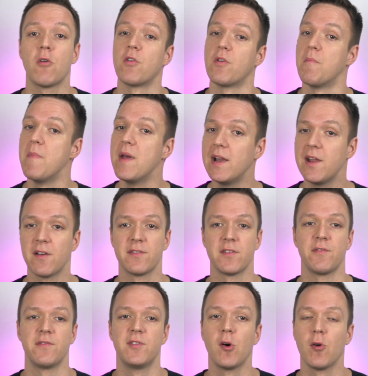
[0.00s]
or millions
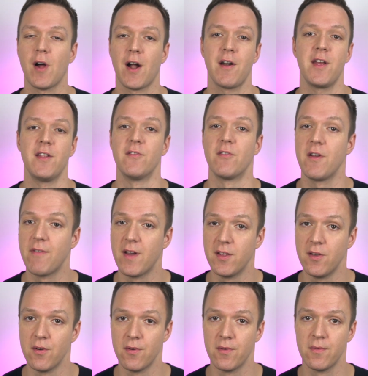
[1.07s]
of dollars in
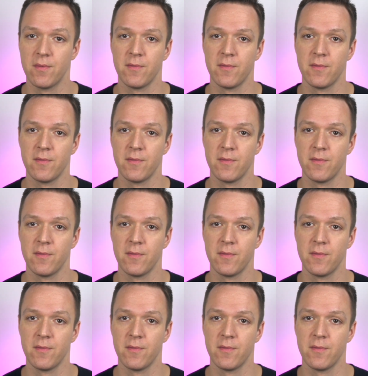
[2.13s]
revenue.